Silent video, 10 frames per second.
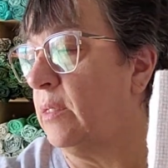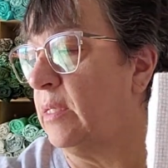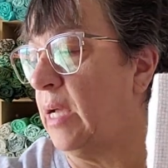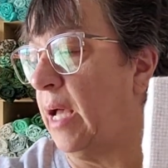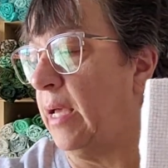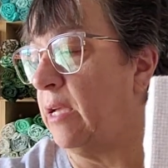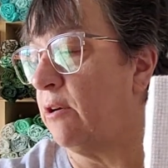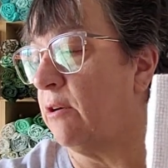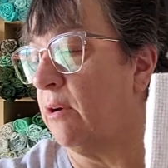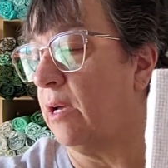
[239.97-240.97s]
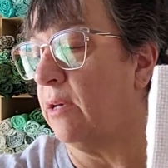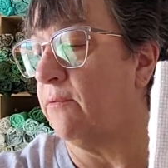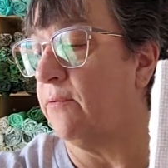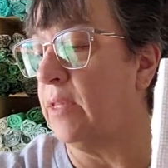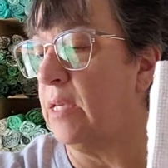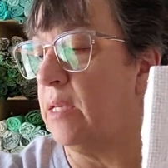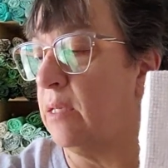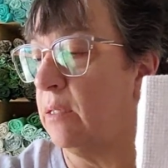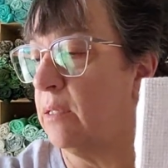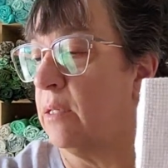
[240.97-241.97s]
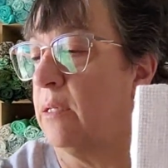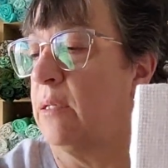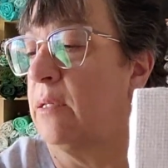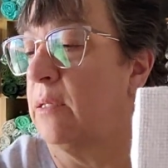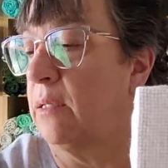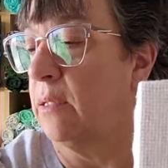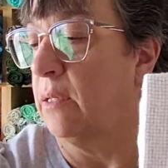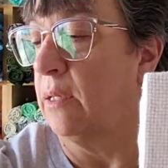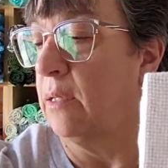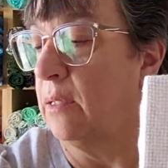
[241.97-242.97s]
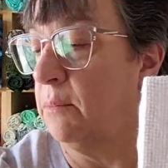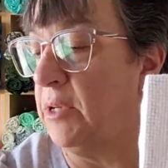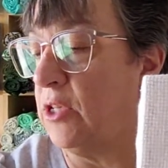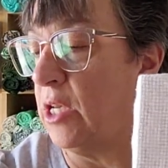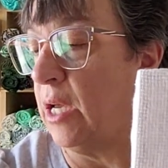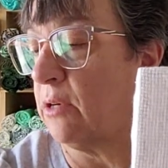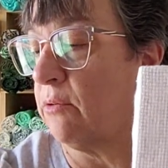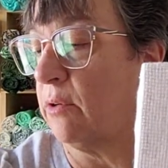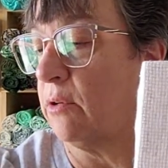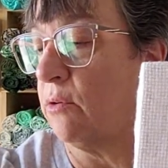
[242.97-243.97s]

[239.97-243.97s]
dyer of these. Let me check real